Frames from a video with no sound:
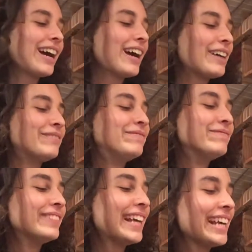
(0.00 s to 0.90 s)

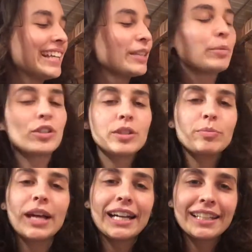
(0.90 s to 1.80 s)
But
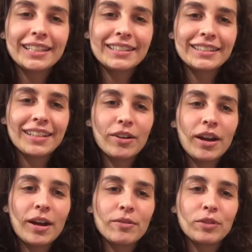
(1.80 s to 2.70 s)
just practice
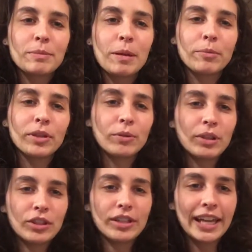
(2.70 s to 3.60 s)
remembering
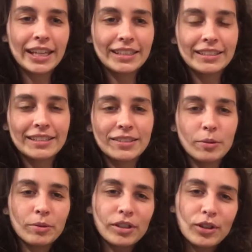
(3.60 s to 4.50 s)
with your hand.
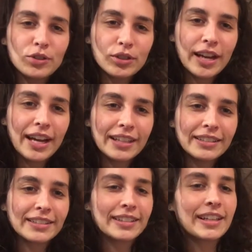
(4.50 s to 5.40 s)
So close your
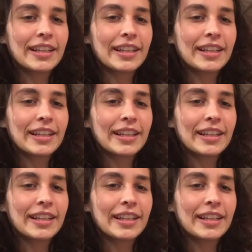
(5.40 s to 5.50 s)
eyes